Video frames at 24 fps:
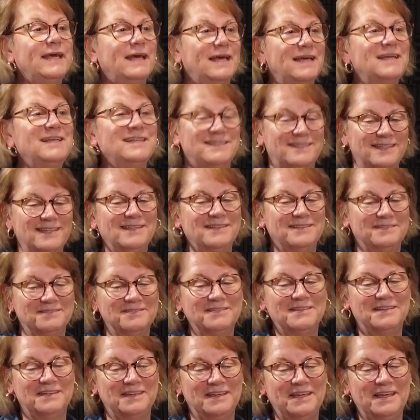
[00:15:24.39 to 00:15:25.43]
it's
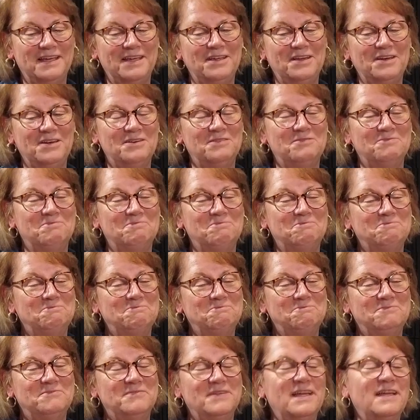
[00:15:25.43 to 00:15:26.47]
and
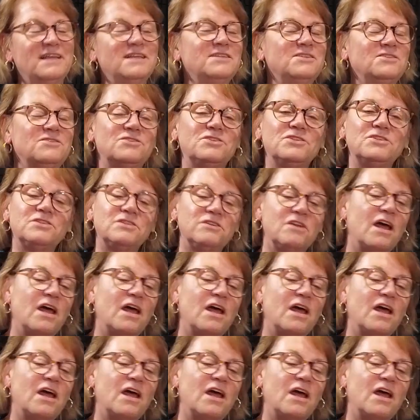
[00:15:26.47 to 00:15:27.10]
just